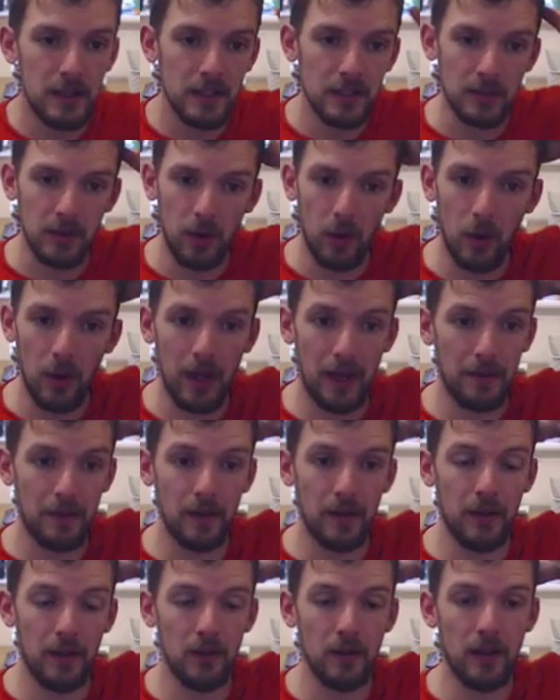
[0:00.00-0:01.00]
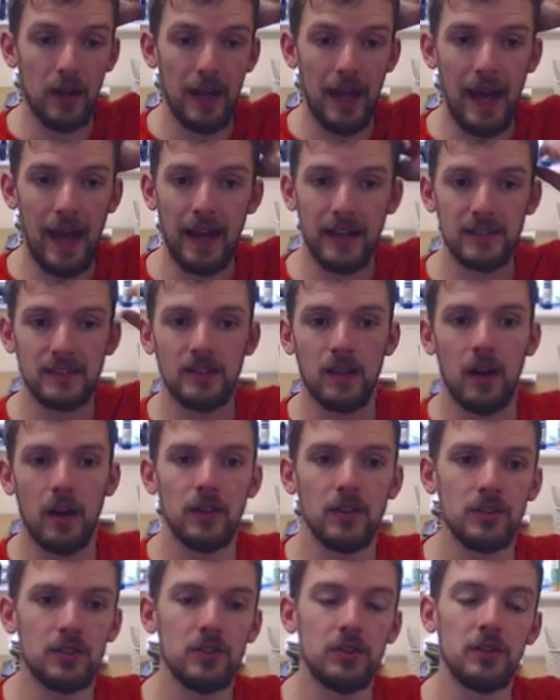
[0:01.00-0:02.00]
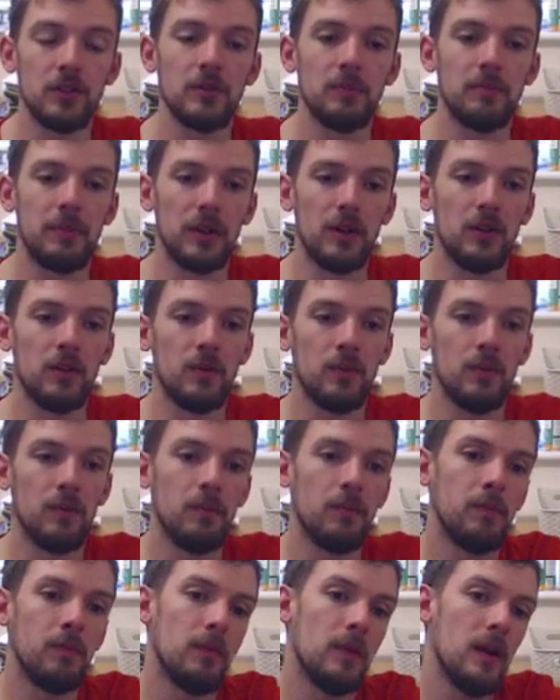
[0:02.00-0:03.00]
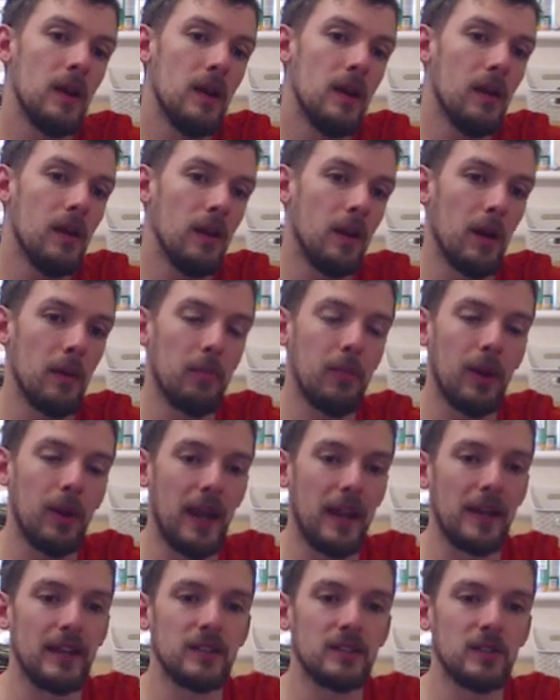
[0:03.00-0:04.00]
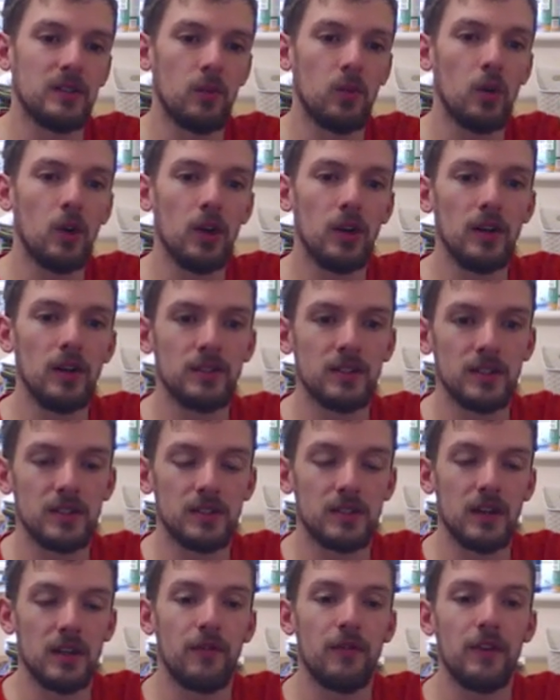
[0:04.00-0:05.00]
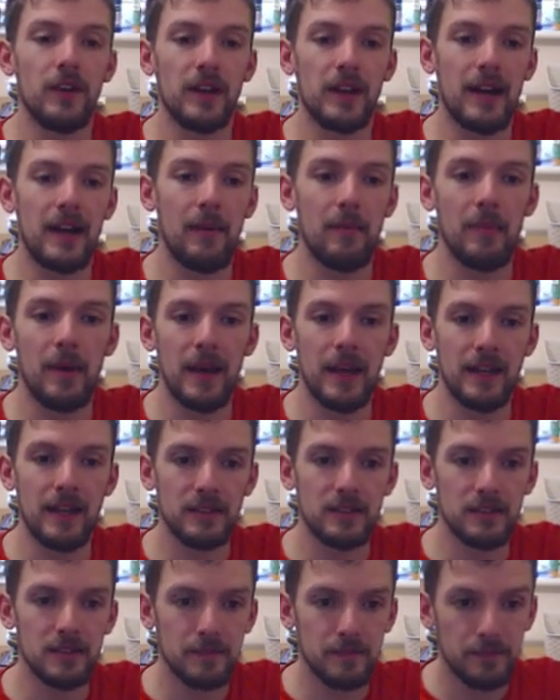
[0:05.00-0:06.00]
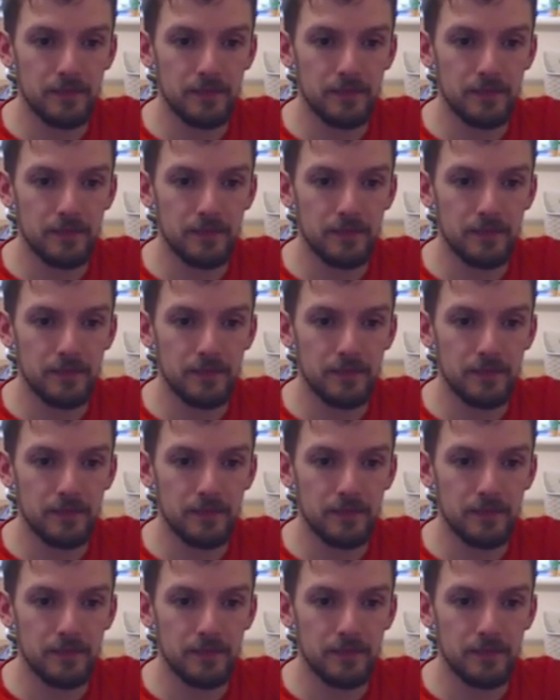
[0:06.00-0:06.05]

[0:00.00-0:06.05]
So it all had the little like hex tiles, and you could build like planets and worlds and stuff for your campaigns.